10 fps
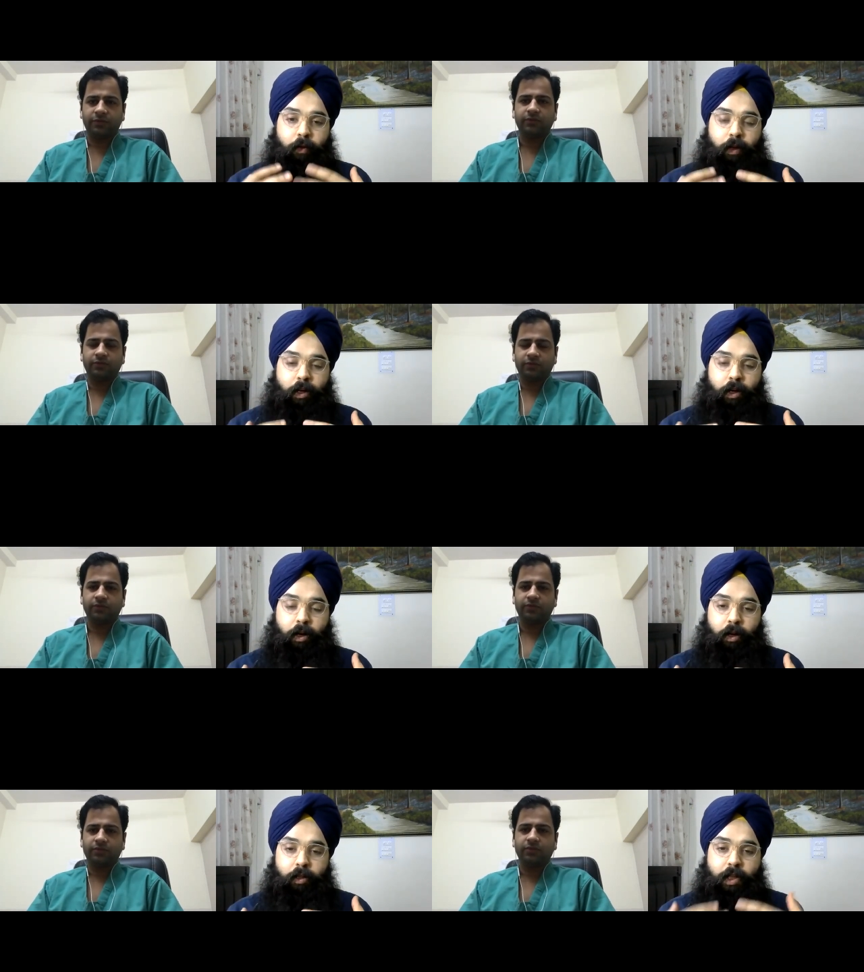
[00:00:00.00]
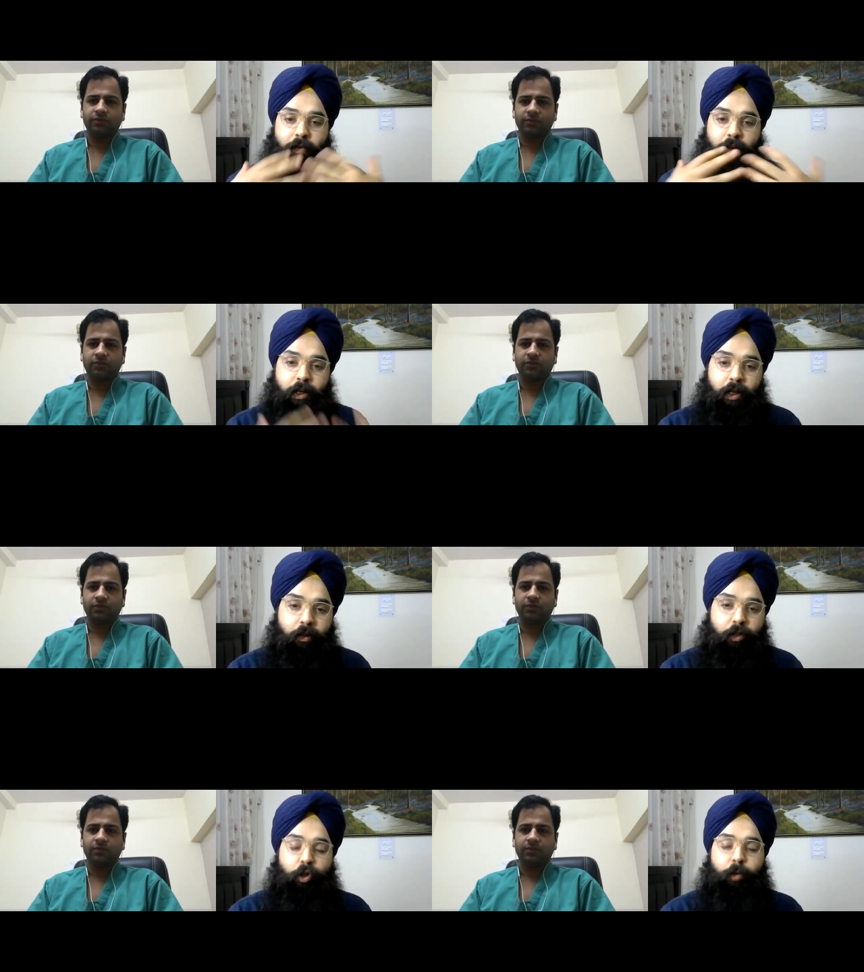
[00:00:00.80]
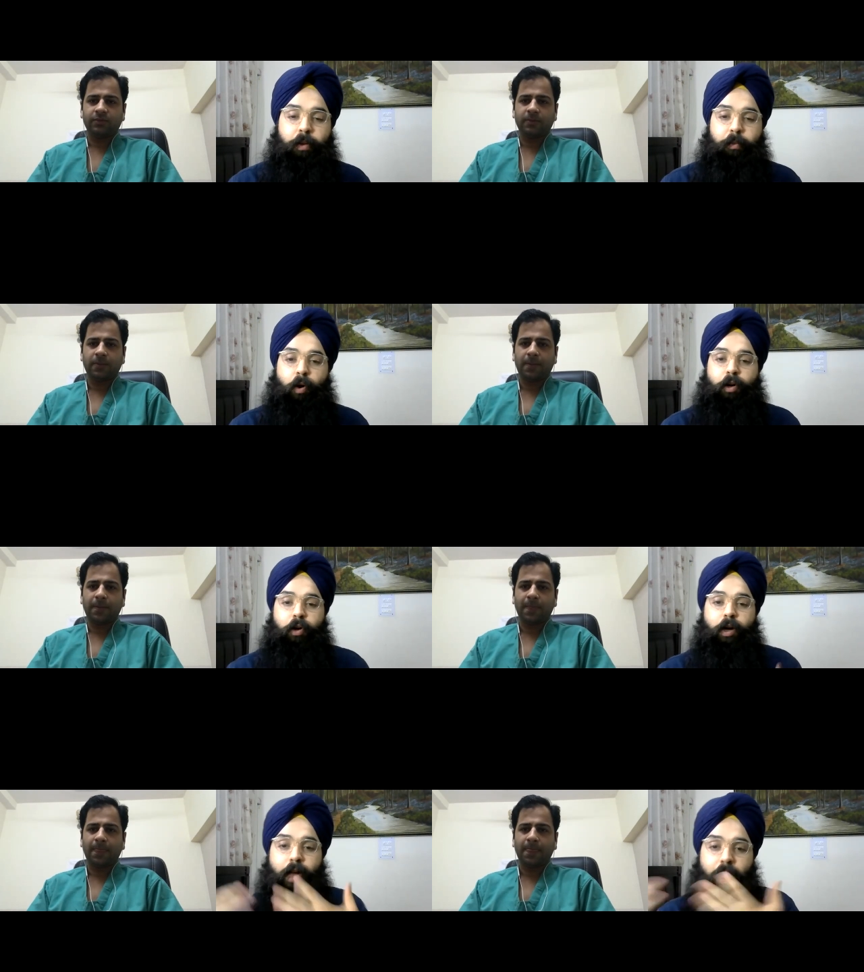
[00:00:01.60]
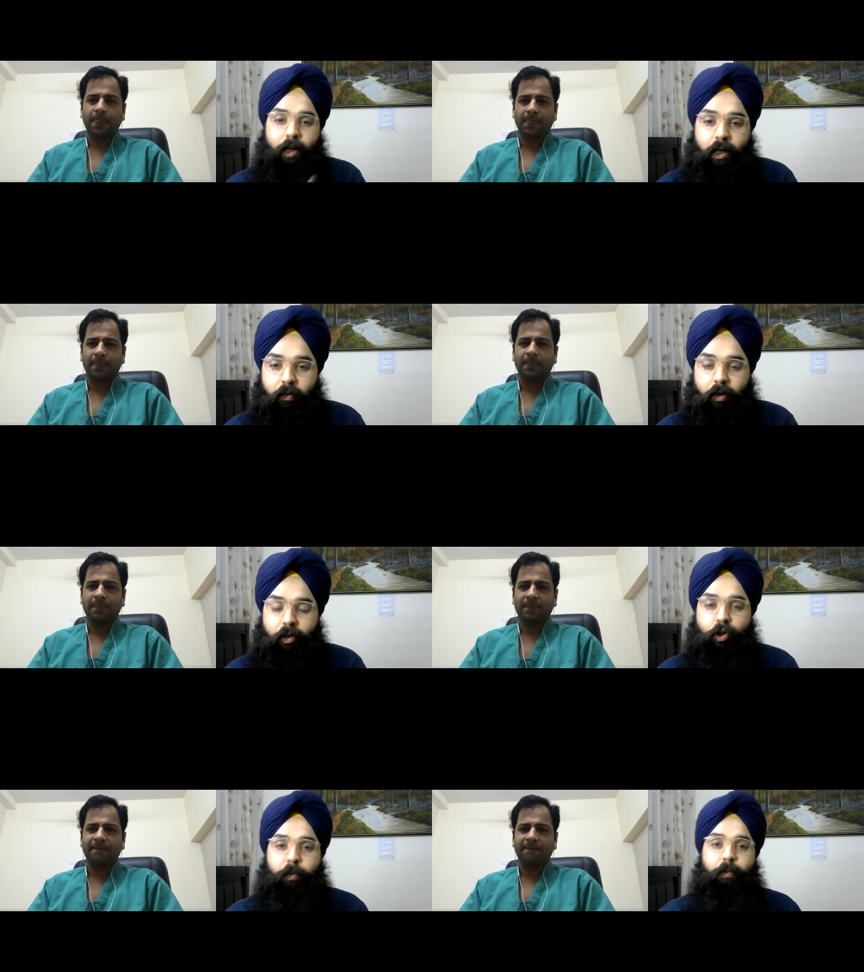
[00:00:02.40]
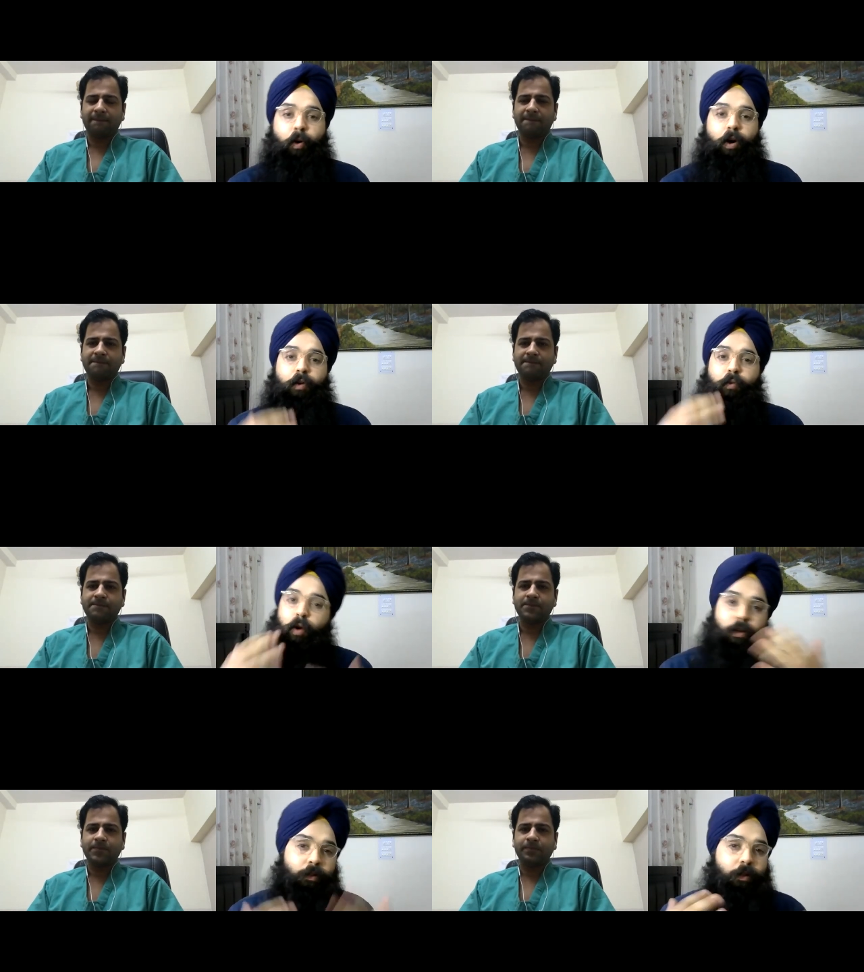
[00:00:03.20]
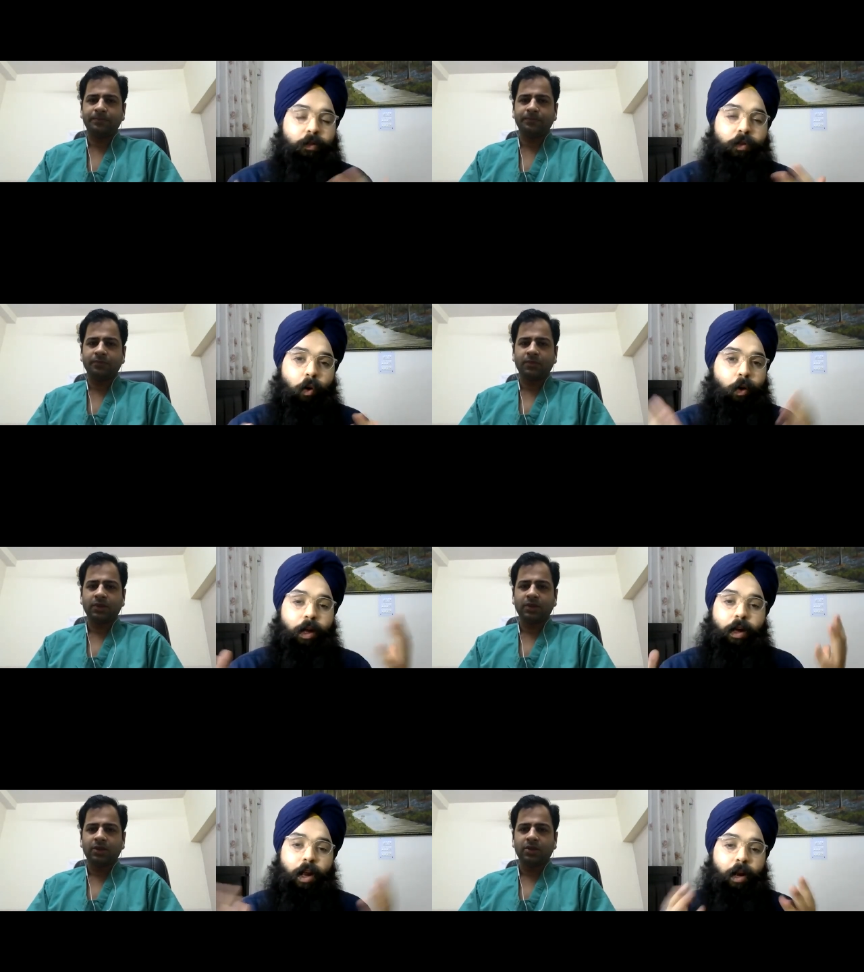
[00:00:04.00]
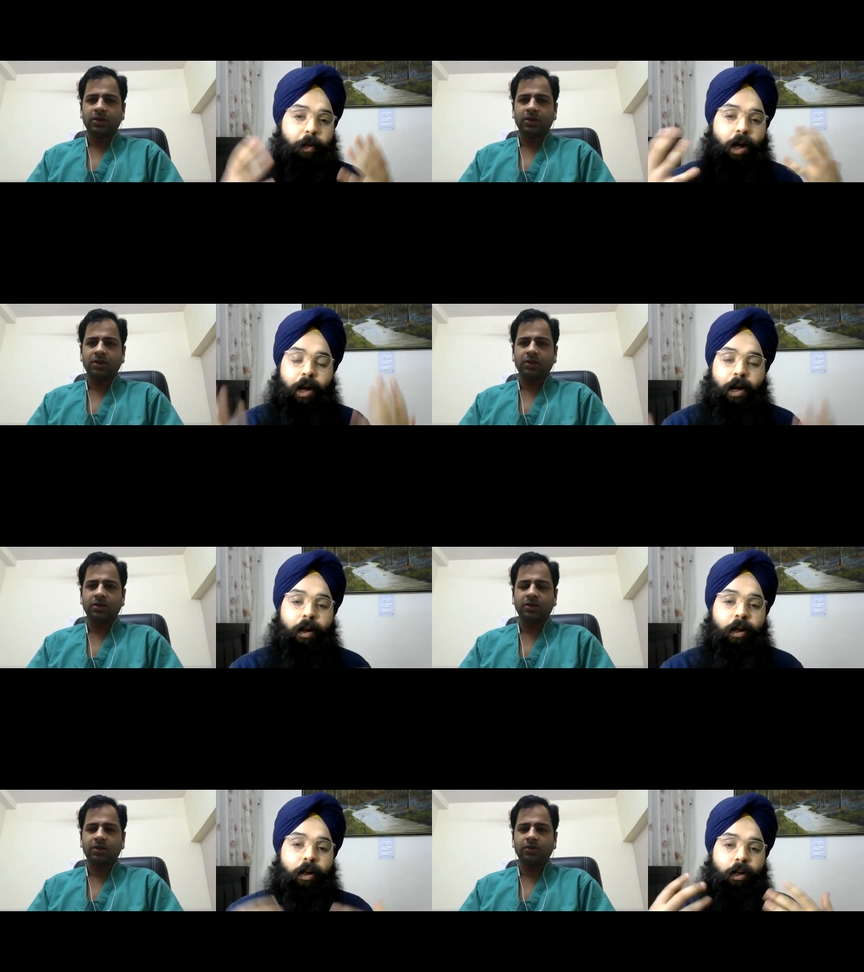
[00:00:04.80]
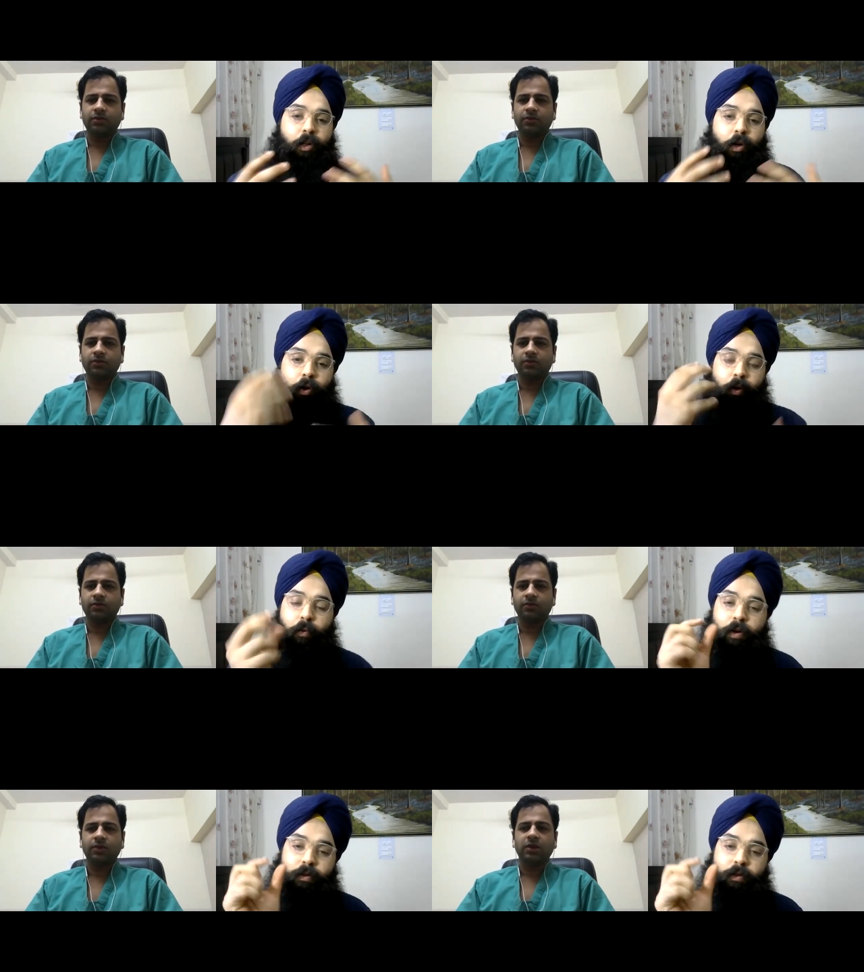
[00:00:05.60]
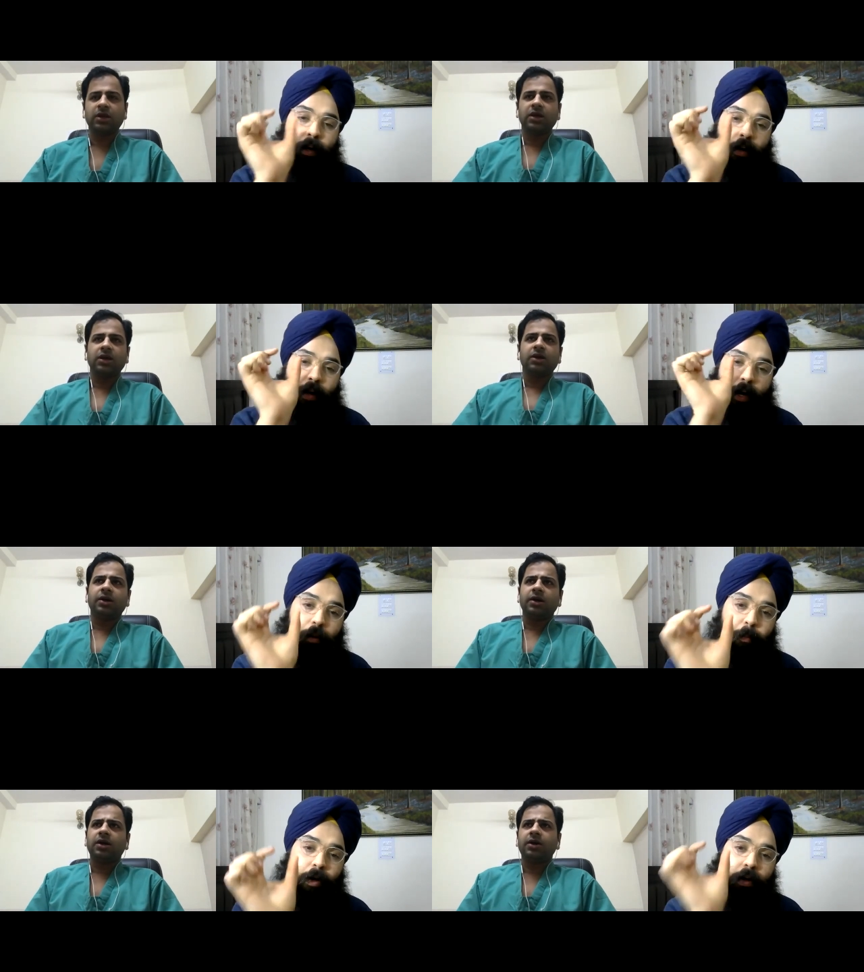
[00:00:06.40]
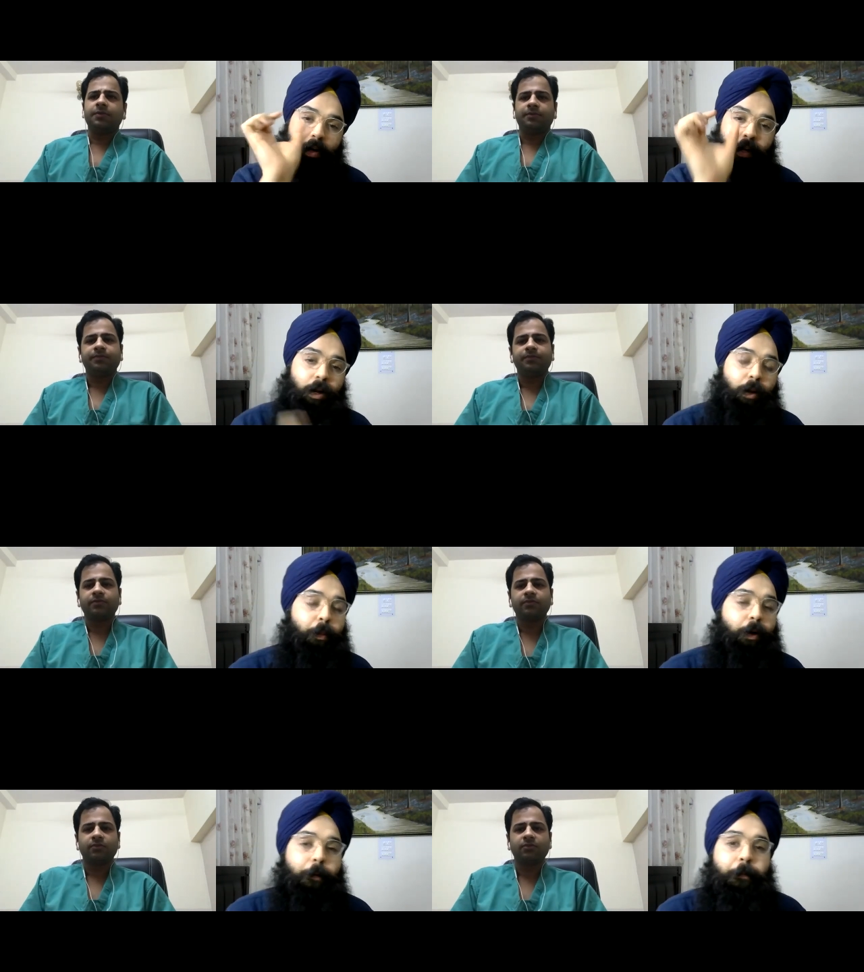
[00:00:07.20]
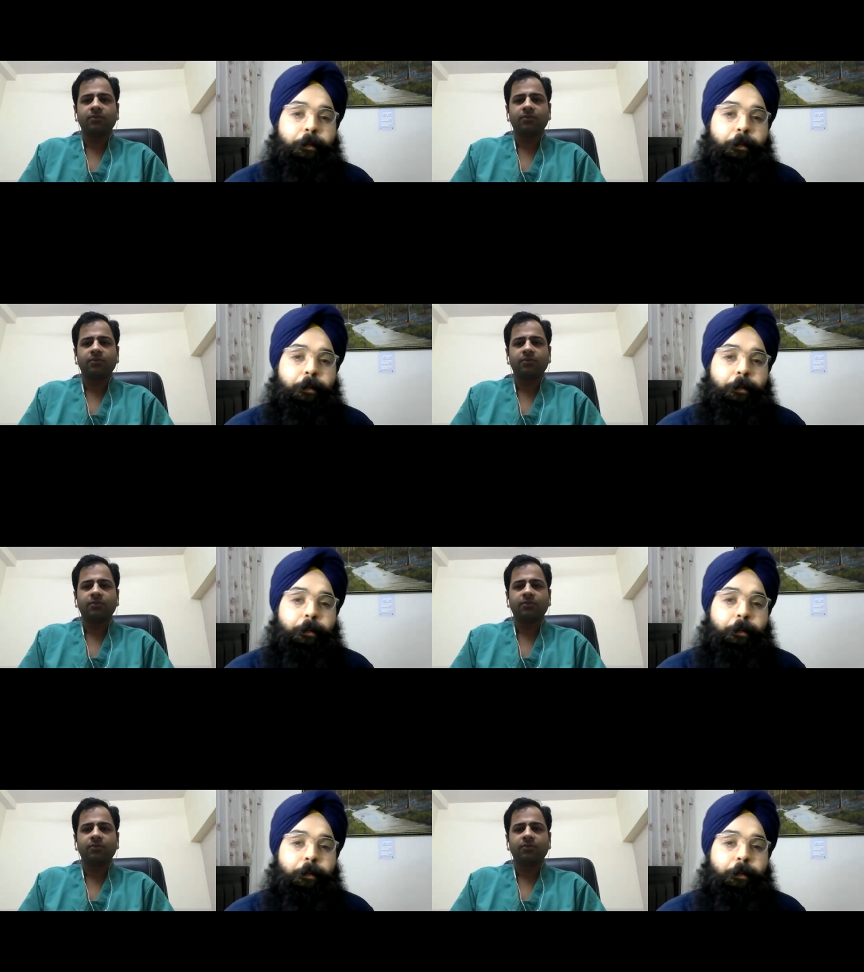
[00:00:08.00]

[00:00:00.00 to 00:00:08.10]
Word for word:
Speaker 1: whether a seven liter one should be bought or a 10 liter one should be bought, what is this holy grail behind, you know, what's that right number, uh, critical number?